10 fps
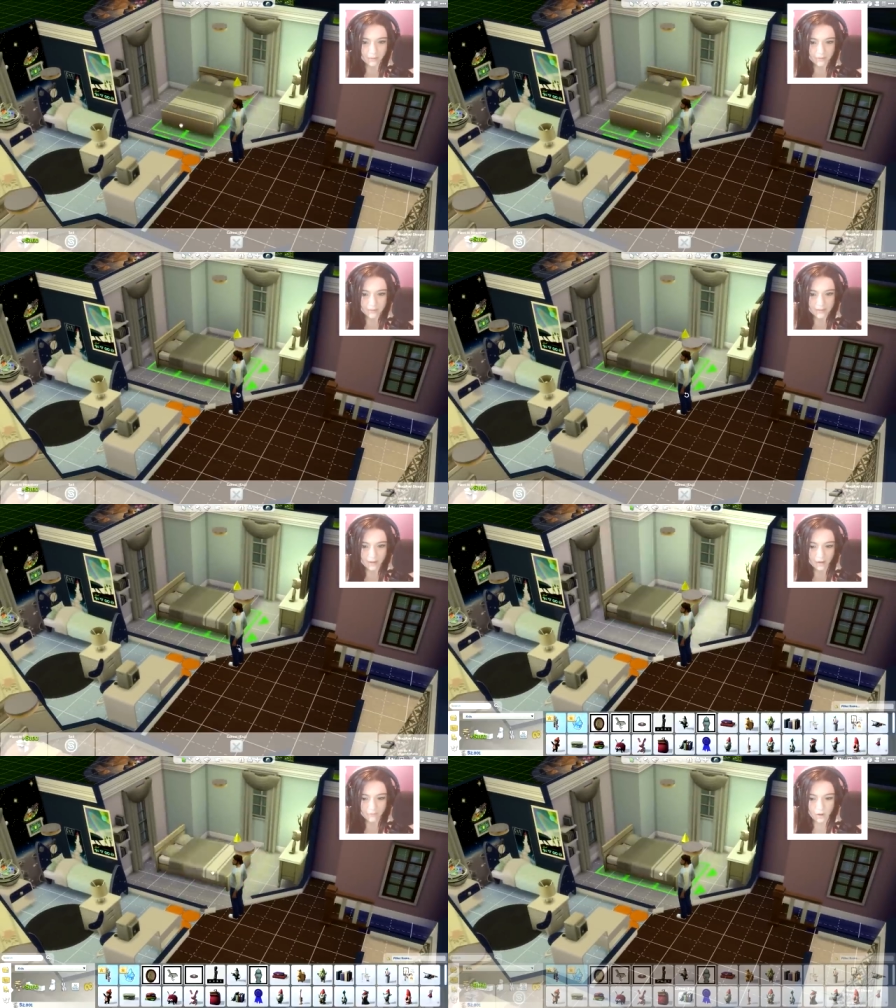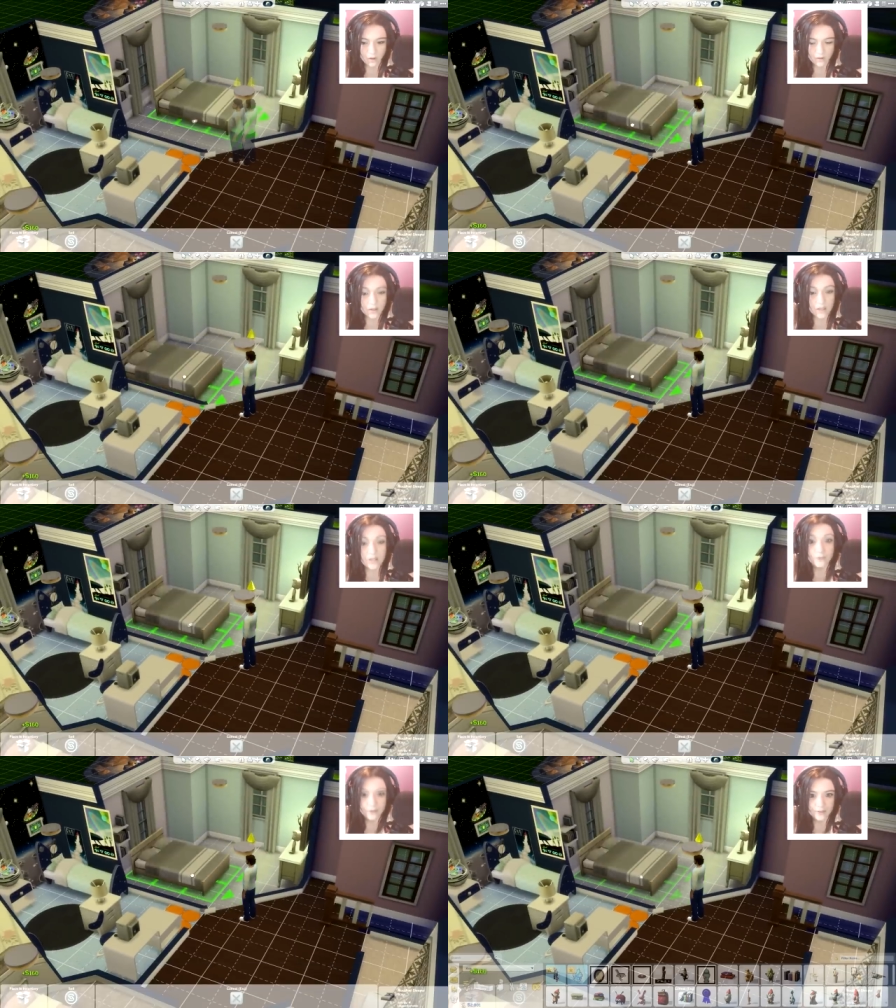I'll figure that off, uh,
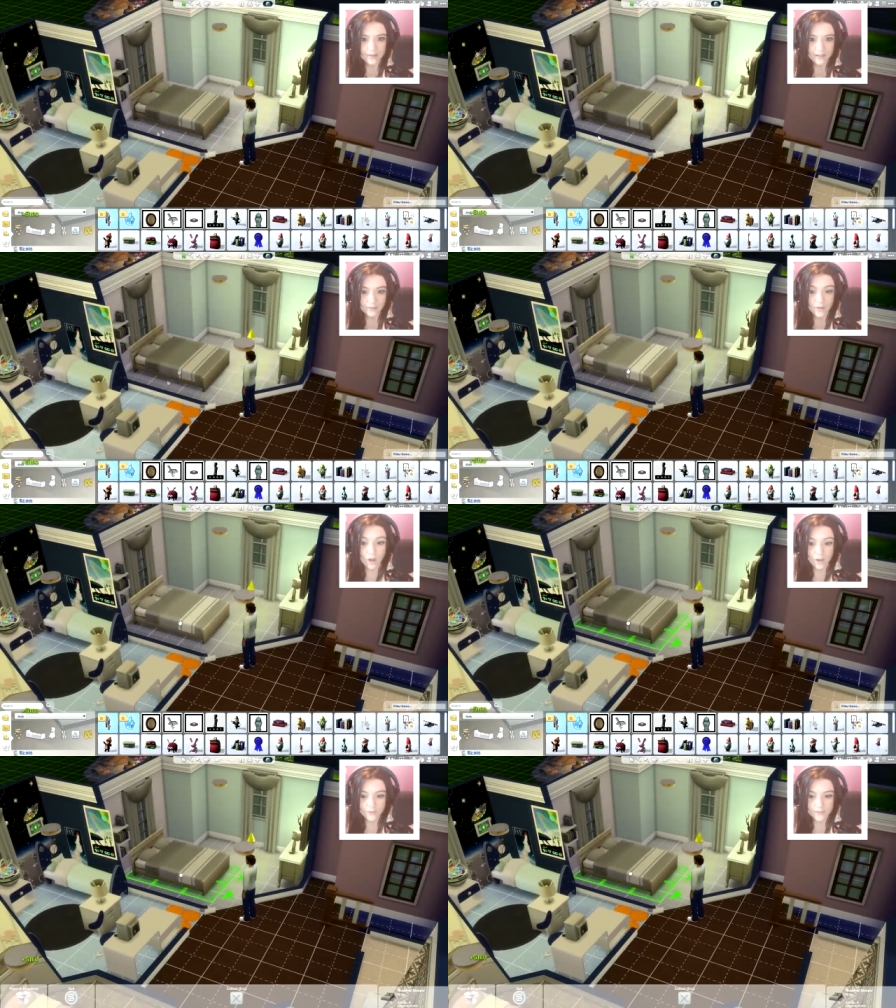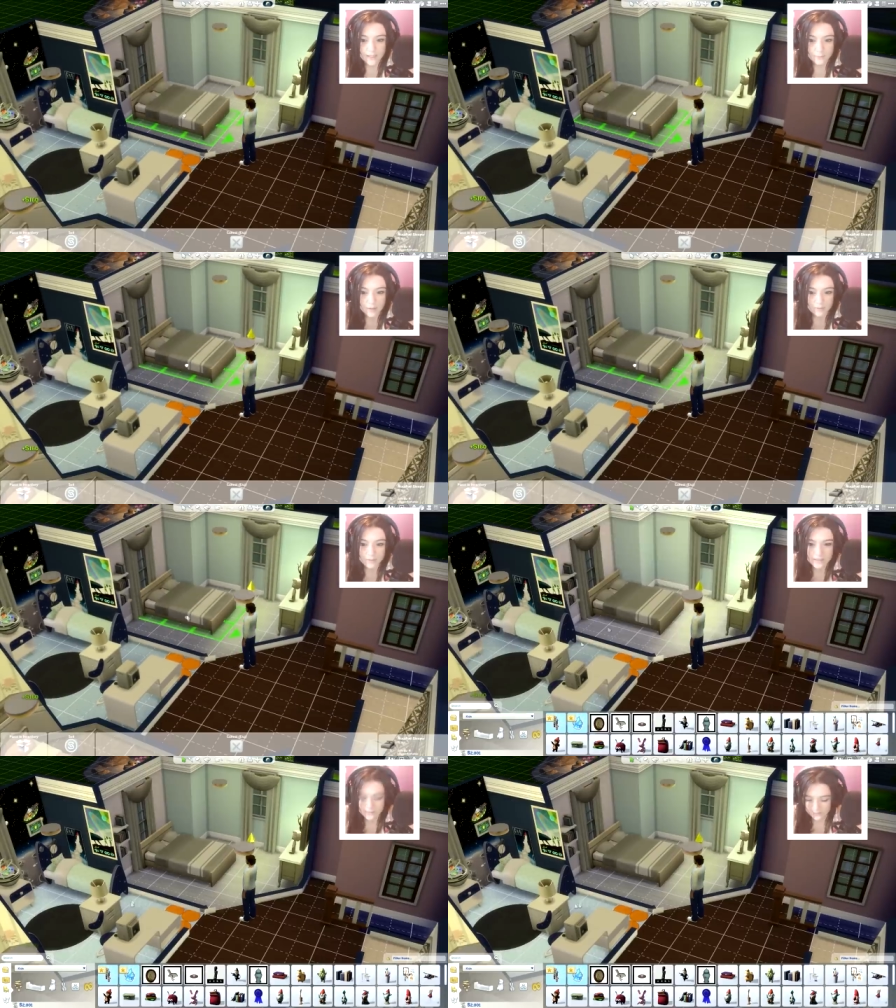figure that out off
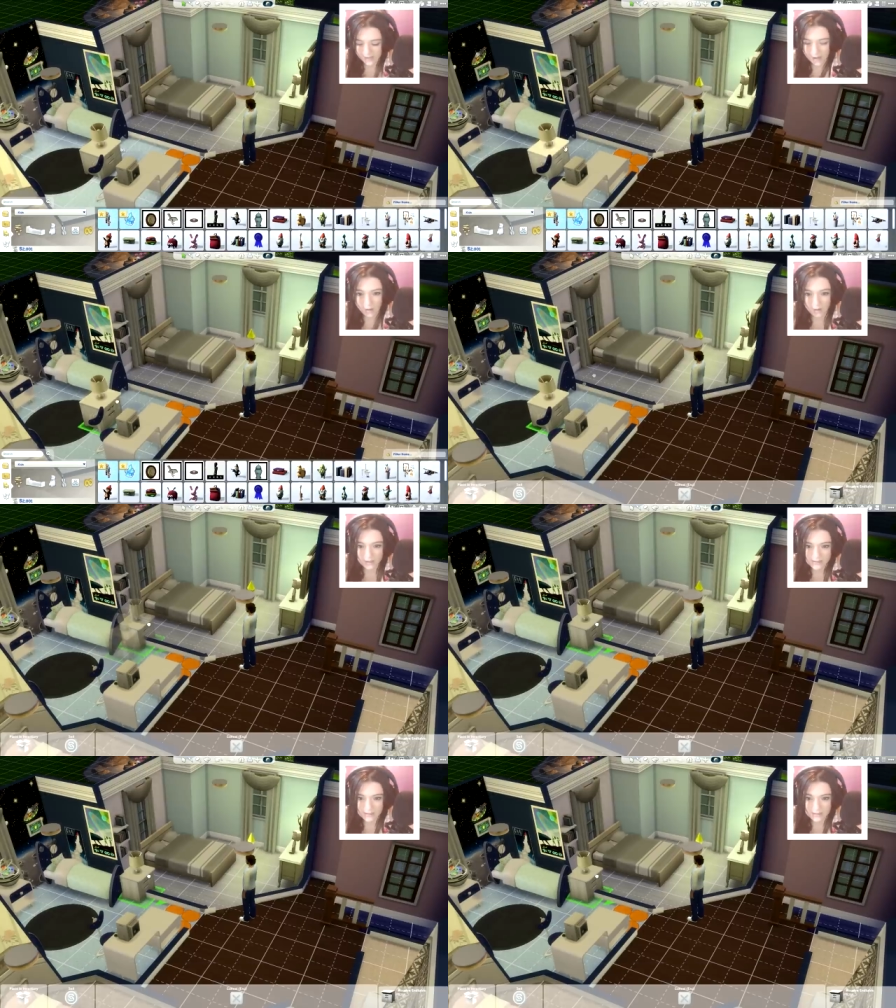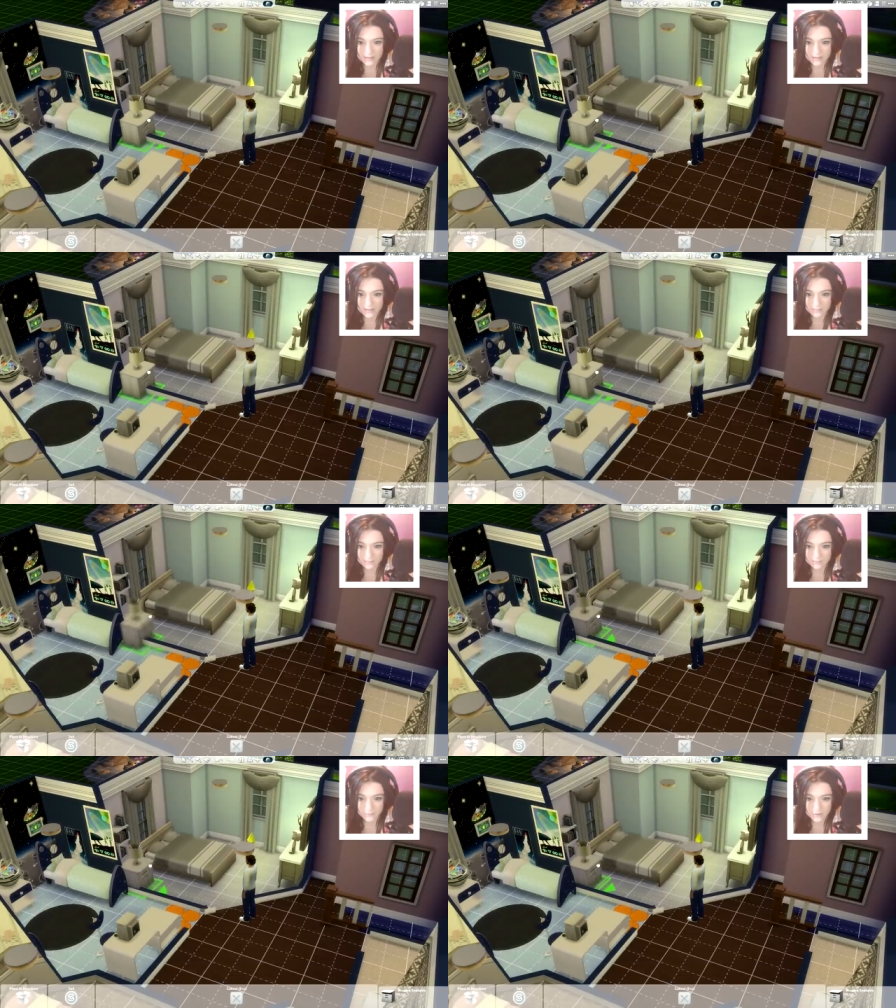camera because for now, I guess he can
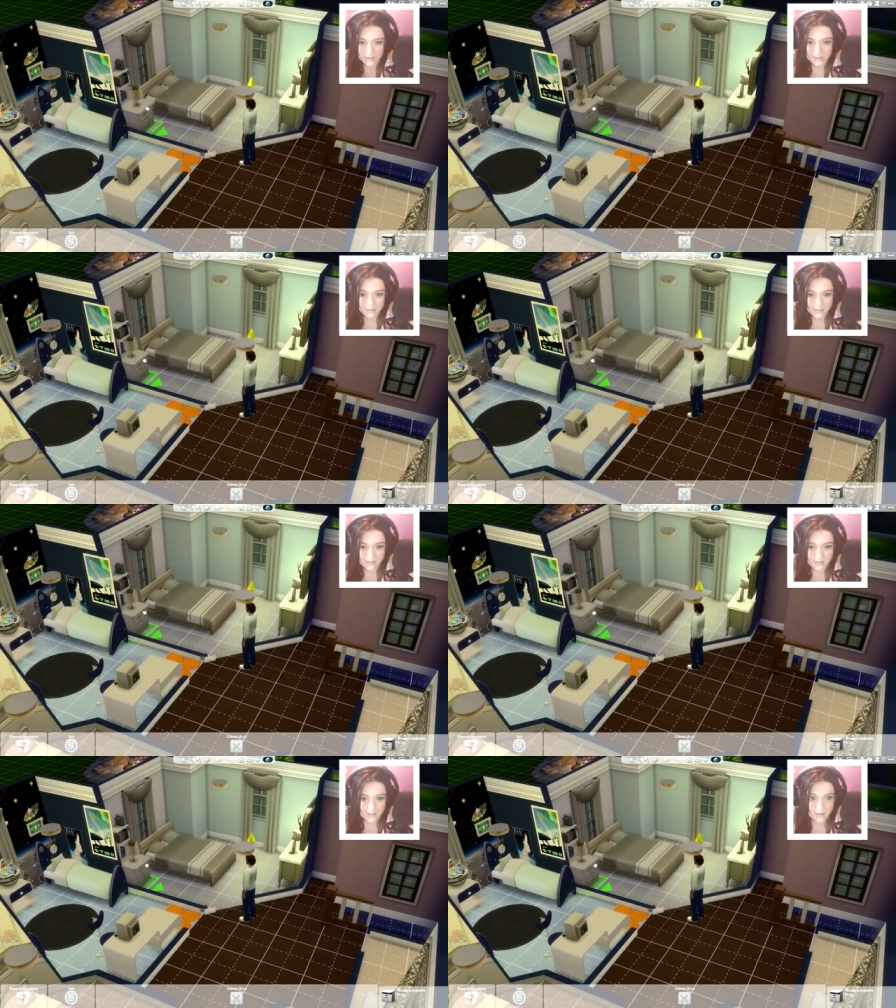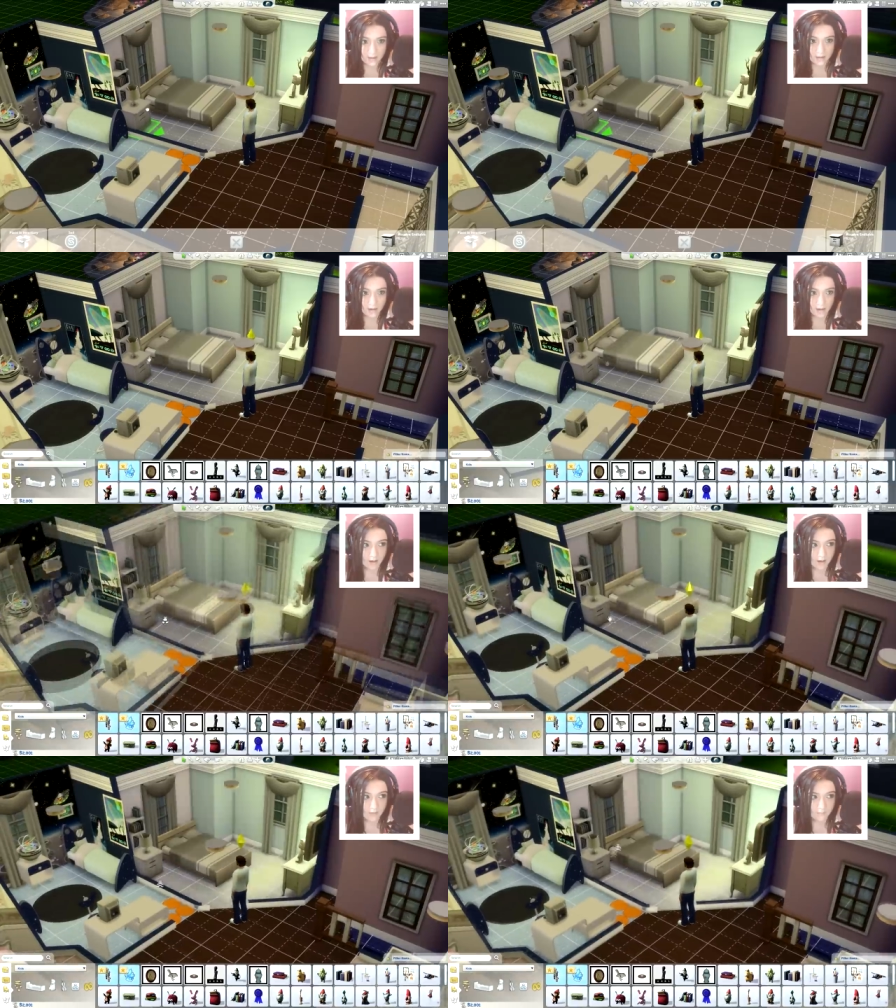sleep just like this,
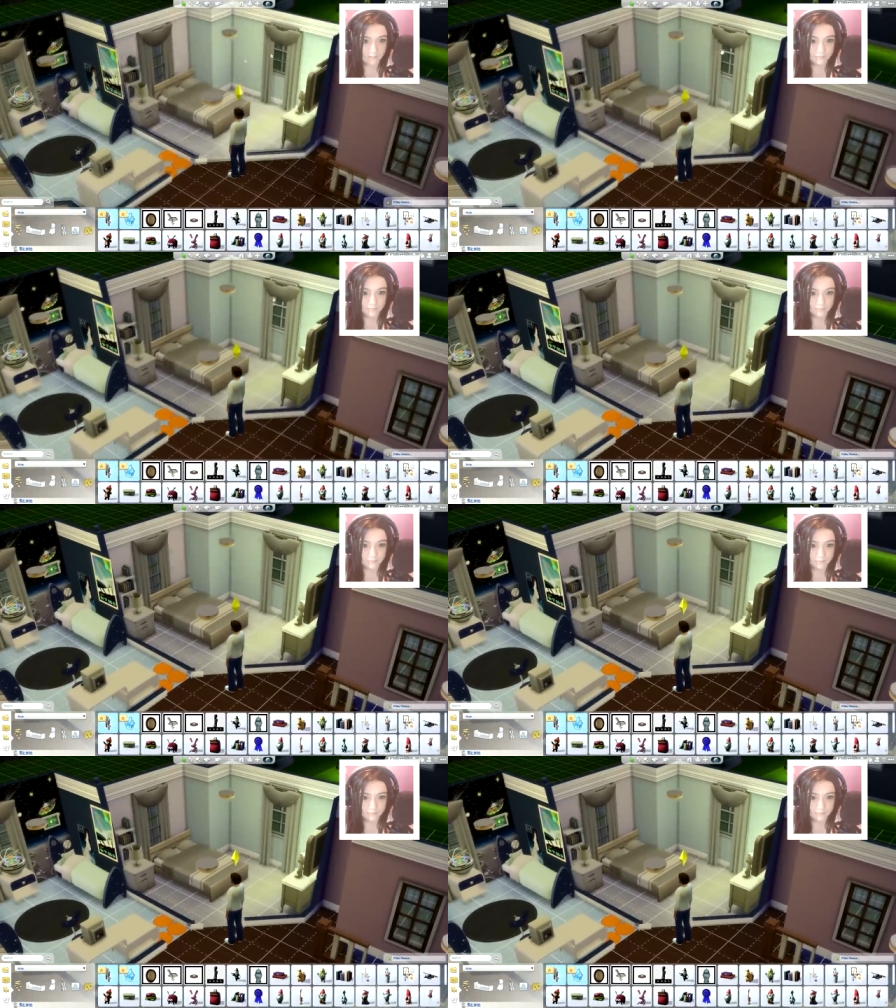um,